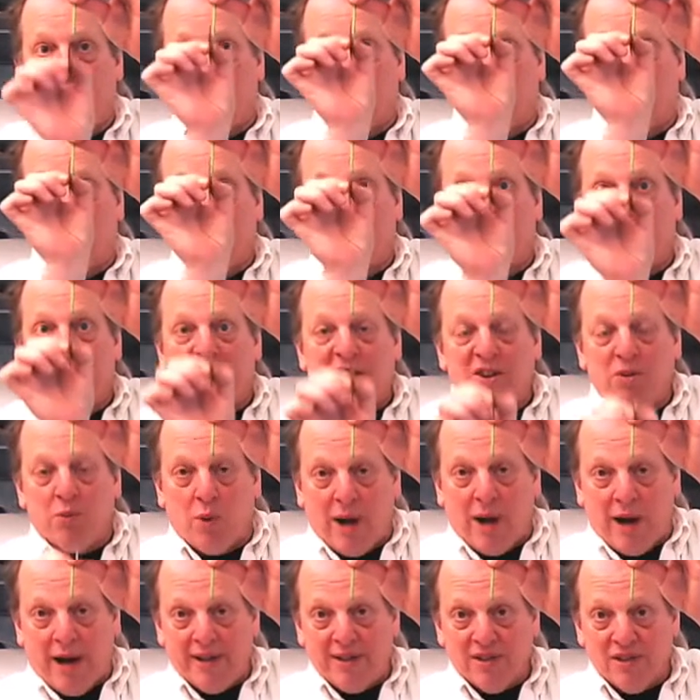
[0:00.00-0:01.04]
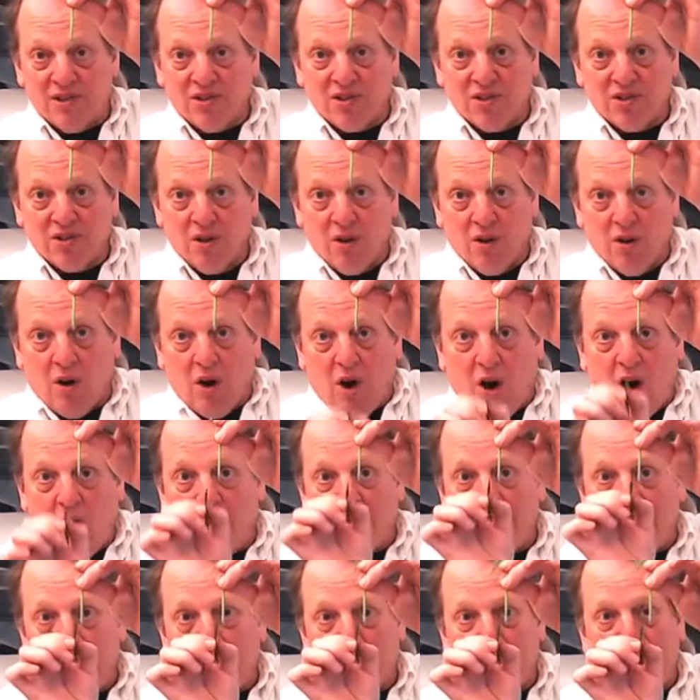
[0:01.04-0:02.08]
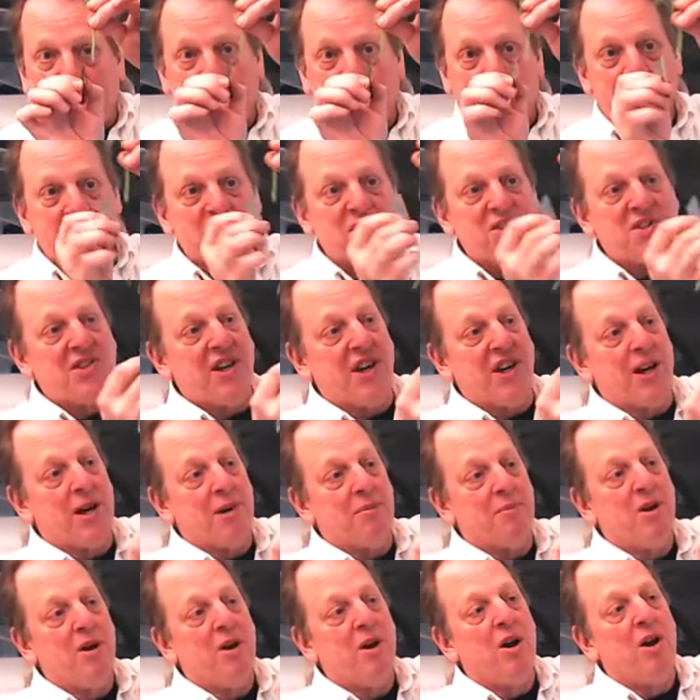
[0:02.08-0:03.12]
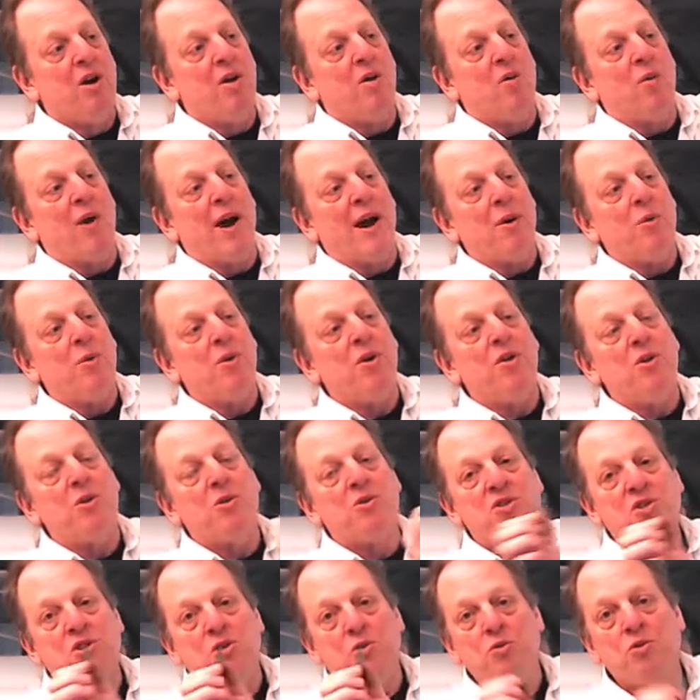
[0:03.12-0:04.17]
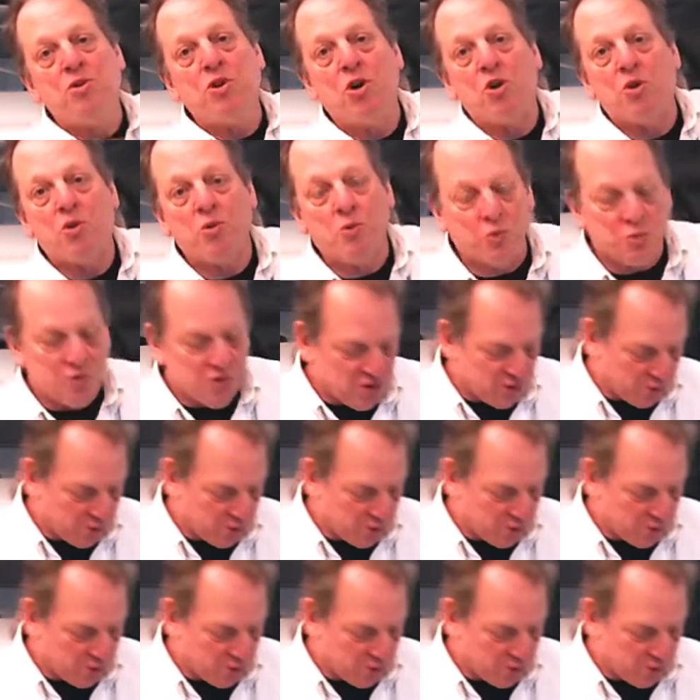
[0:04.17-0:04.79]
lengthwise on that bottom stem, right where those two nodes